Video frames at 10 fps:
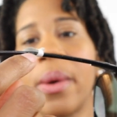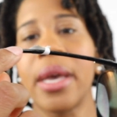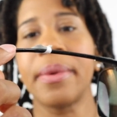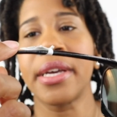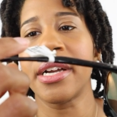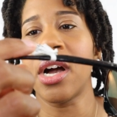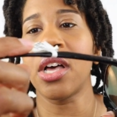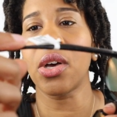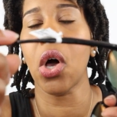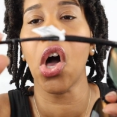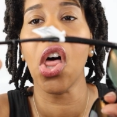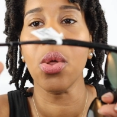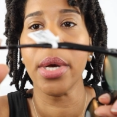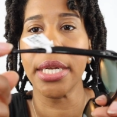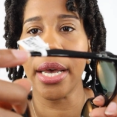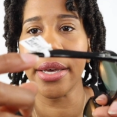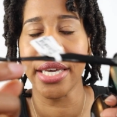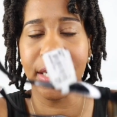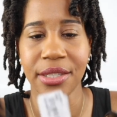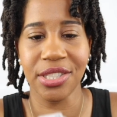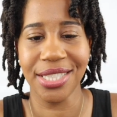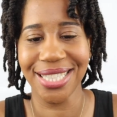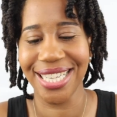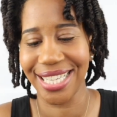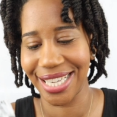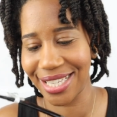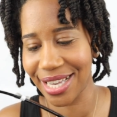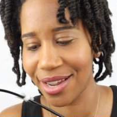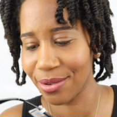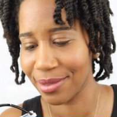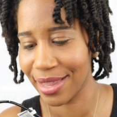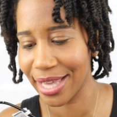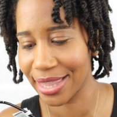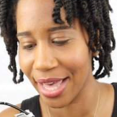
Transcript: the way up here, all, all the way down here. Sticky. I don't like